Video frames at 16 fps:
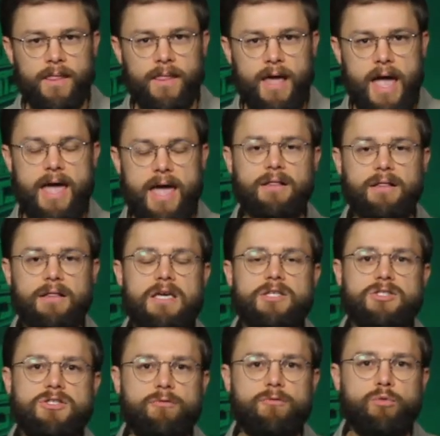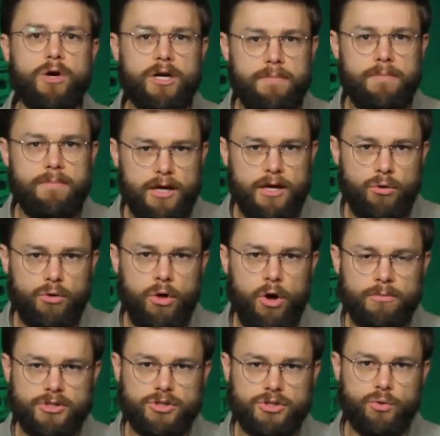at least if we're going to make
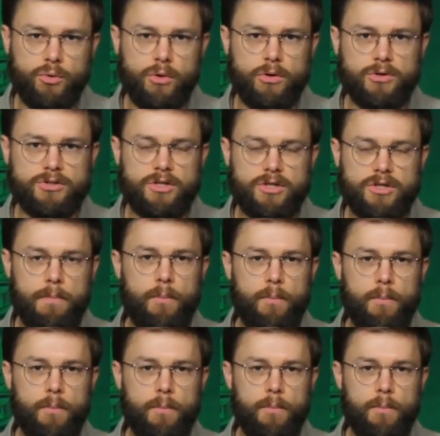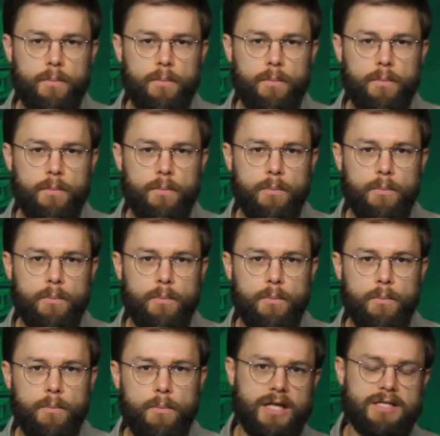Oklahoma schools more dependent on
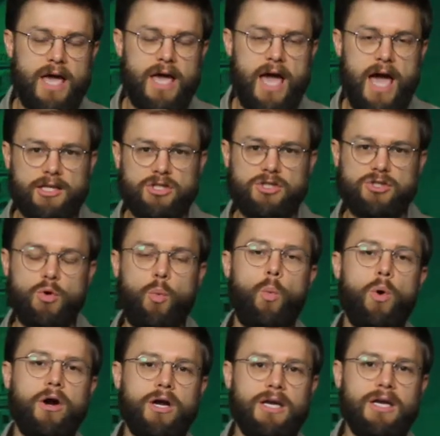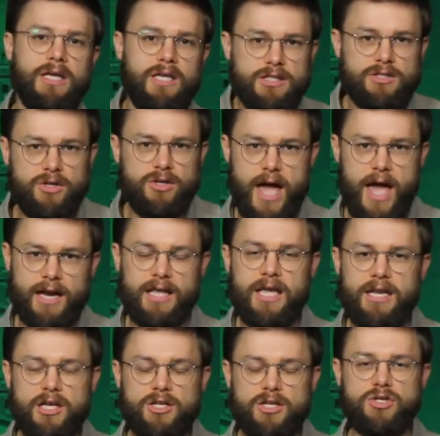cigarette taxes we're going to get to that
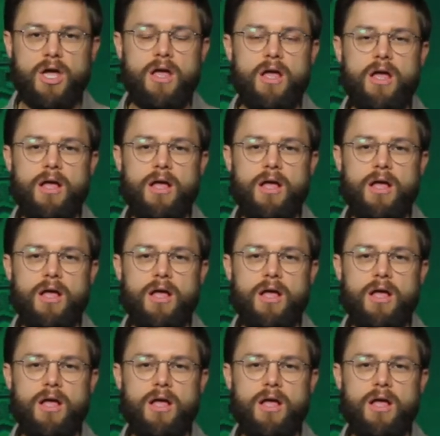it is